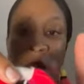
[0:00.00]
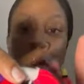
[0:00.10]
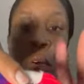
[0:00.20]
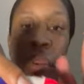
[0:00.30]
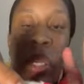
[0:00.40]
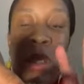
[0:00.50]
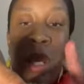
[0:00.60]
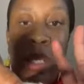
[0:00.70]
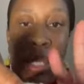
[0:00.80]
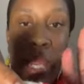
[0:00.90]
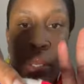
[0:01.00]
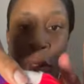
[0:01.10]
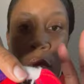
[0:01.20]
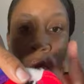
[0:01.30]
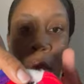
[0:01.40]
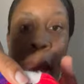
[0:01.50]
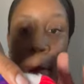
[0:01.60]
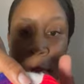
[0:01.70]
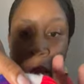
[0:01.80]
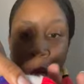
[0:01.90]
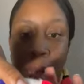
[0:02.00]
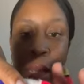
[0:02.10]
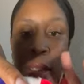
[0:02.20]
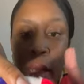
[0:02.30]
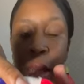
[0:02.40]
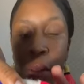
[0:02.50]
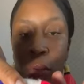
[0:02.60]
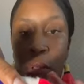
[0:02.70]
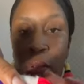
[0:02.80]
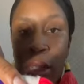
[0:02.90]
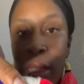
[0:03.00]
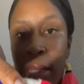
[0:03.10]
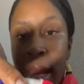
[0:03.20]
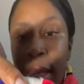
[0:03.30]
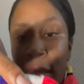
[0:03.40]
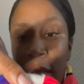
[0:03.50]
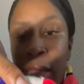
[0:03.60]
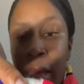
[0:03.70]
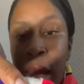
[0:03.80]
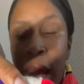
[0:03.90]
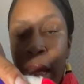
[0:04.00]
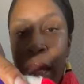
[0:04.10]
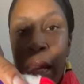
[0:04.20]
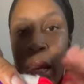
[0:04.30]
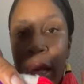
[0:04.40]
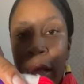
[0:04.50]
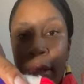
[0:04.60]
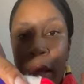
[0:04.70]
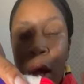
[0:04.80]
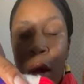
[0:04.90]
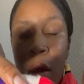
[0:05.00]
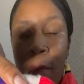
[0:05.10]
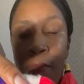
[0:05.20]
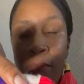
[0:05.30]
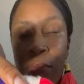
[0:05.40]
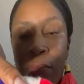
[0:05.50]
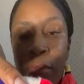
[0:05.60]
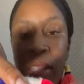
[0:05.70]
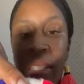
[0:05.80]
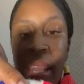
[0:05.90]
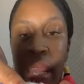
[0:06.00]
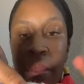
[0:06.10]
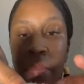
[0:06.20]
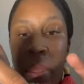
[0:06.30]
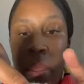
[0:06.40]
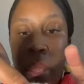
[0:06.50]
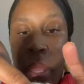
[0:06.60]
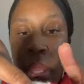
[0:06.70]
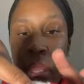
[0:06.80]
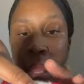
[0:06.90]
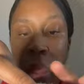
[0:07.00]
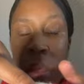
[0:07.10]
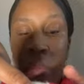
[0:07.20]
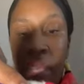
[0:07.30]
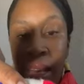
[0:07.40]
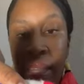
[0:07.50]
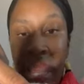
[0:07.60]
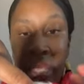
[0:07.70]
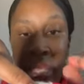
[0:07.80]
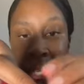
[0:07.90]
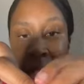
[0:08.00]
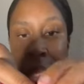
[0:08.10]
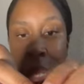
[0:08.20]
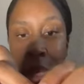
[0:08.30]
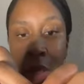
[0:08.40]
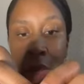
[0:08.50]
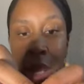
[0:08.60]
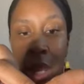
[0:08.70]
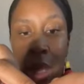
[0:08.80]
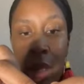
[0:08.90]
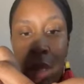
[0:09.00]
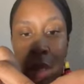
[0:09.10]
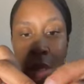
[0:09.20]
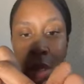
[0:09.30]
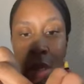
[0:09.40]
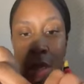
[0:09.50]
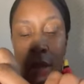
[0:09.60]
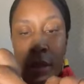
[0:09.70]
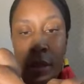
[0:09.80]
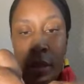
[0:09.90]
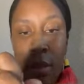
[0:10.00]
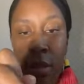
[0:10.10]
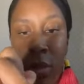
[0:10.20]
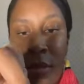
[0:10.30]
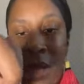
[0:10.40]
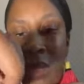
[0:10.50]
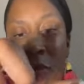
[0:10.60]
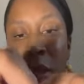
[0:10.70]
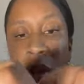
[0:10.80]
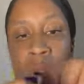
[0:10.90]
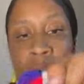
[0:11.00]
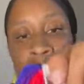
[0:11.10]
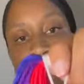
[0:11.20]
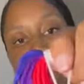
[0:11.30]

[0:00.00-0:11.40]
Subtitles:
you're going to continue to wrap it until you see that this side is the same length as this side, okay? So that's really all that's